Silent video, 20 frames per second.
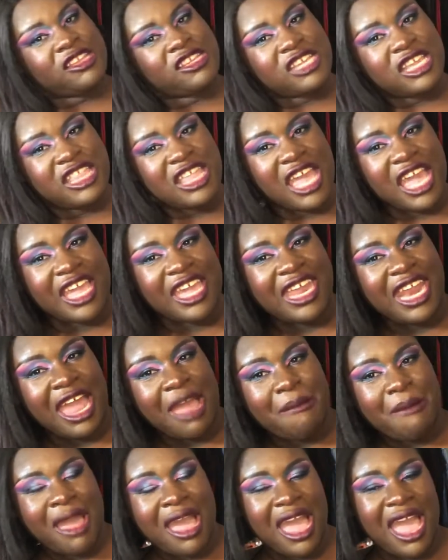she said, get out
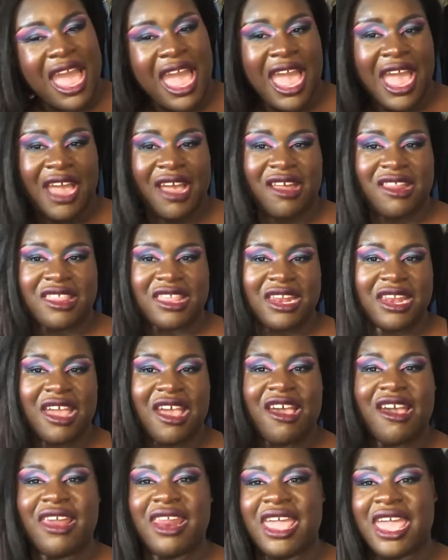my house and
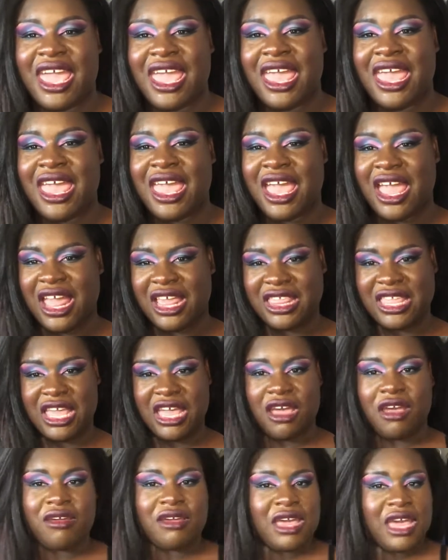all that. I said,
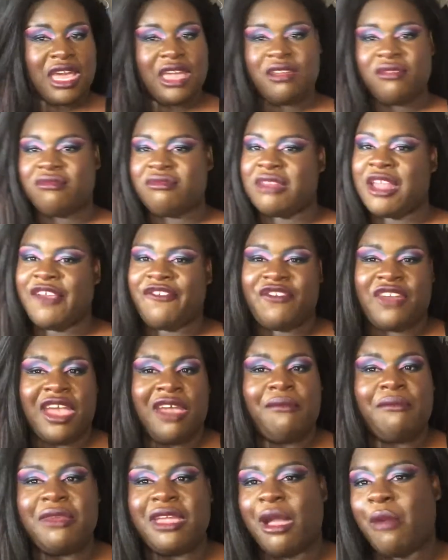okay, they
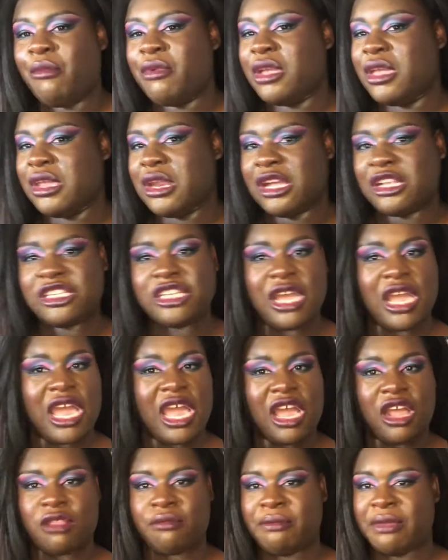found me. I'm gonna get out your
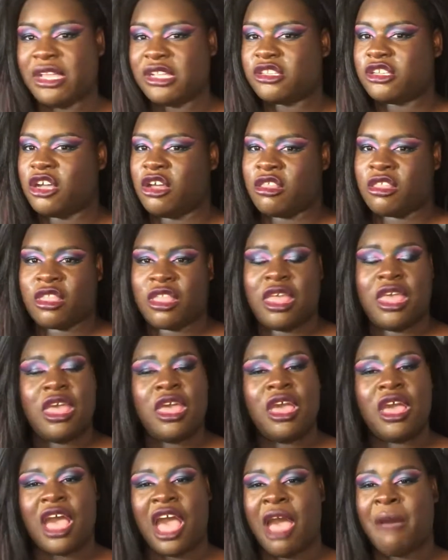house, bitch, cause
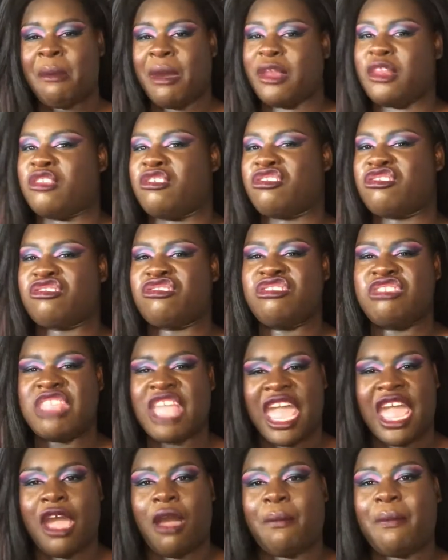I'm about to
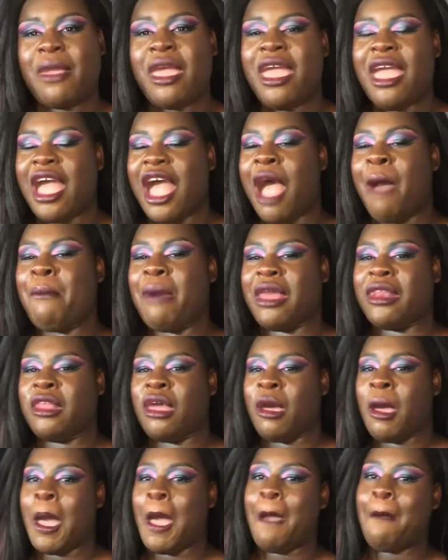snap. I'm about
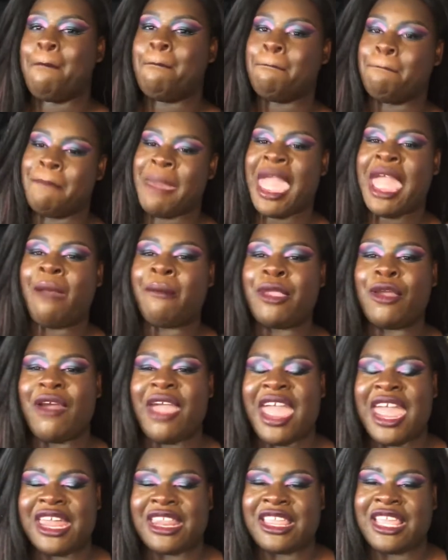to bam your
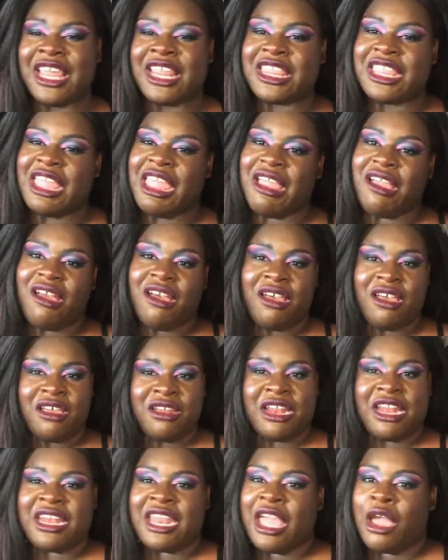ass against that uh
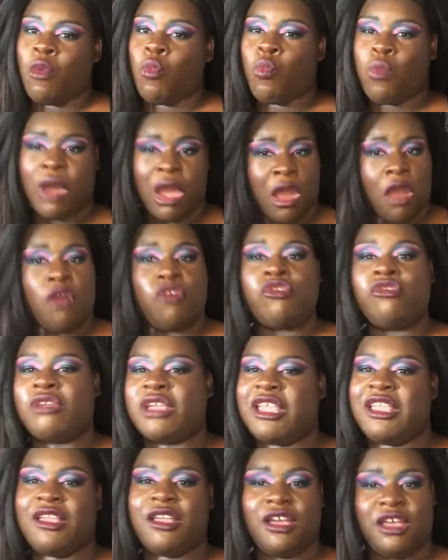that damn wall. You
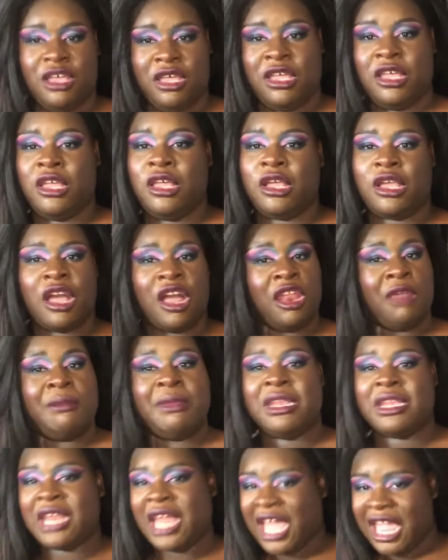keep uh calling me
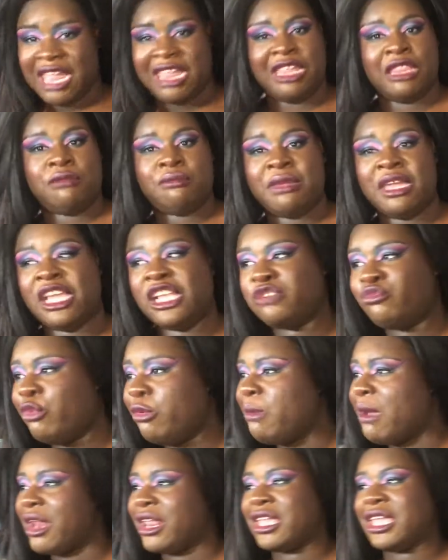names, bitch. We
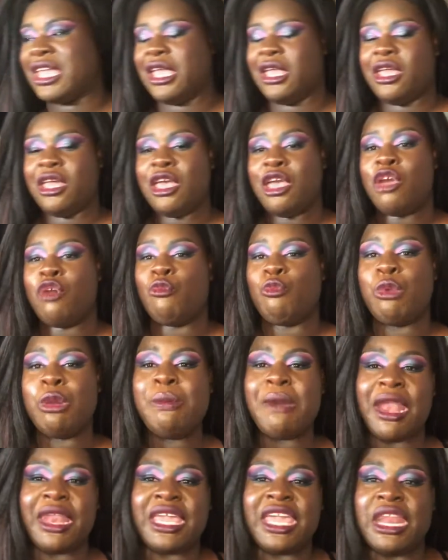about to get we
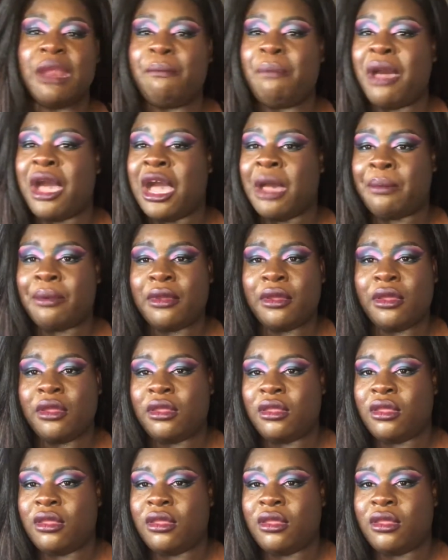about to get it popping.